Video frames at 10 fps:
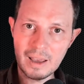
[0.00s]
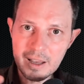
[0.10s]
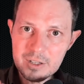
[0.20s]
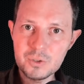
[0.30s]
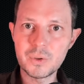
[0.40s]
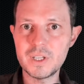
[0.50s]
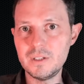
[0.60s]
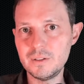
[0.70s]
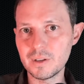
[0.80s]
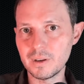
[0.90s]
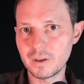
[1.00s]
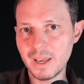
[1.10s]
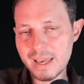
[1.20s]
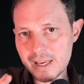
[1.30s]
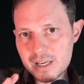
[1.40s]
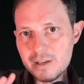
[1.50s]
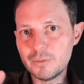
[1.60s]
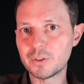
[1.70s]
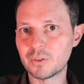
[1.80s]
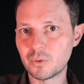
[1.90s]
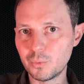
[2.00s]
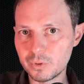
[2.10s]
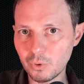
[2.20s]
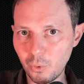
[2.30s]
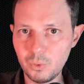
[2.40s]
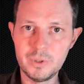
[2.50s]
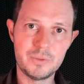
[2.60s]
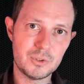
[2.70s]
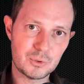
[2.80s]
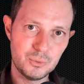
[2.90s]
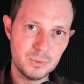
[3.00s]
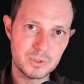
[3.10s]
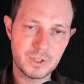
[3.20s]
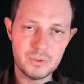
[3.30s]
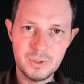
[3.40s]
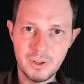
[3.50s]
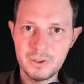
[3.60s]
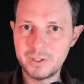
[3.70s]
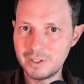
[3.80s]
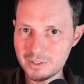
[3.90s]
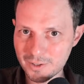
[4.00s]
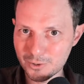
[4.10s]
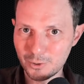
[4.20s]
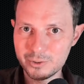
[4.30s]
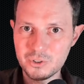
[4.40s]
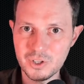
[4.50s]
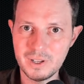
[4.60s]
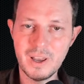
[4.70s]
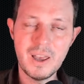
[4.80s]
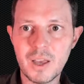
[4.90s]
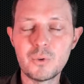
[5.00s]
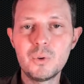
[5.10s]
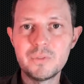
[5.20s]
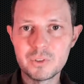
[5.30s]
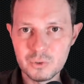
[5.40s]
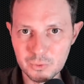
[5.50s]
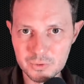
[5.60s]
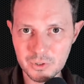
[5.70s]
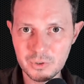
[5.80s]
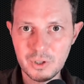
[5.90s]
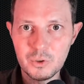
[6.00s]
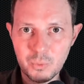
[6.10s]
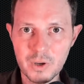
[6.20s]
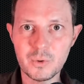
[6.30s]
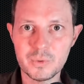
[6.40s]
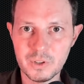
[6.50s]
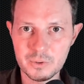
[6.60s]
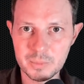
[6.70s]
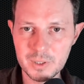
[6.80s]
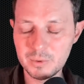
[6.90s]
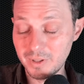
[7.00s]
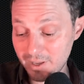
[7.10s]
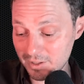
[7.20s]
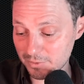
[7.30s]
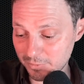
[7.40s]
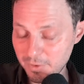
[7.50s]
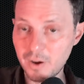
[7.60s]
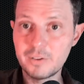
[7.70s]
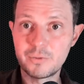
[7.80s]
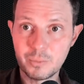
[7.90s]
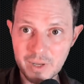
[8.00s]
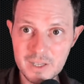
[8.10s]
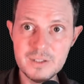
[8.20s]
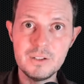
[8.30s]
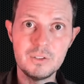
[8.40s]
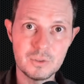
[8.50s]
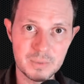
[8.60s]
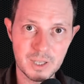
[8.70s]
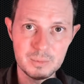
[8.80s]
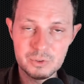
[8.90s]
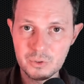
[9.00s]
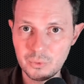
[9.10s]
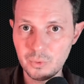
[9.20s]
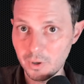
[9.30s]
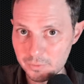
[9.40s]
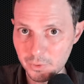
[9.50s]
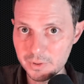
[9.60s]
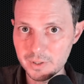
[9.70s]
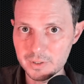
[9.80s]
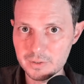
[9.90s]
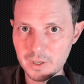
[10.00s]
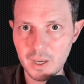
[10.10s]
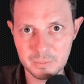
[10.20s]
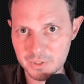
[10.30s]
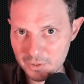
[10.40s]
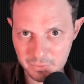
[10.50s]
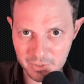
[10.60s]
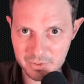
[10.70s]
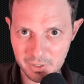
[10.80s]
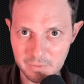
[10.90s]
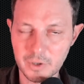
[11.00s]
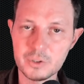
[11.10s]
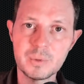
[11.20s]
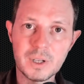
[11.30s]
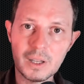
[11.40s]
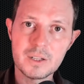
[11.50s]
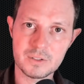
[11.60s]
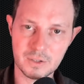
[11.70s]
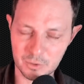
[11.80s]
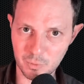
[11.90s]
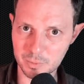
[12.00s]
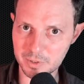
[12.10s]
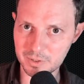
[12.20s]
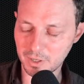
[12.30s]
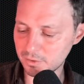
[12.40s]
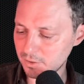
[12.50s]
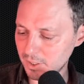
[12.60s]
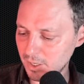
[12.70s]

It's not easy. Even with all of the tools that you learn in psychology and all of the tools that you learn working with other people, it is far from easy to be able to avoid this. But just for the sake of argument, let's say it's 1%.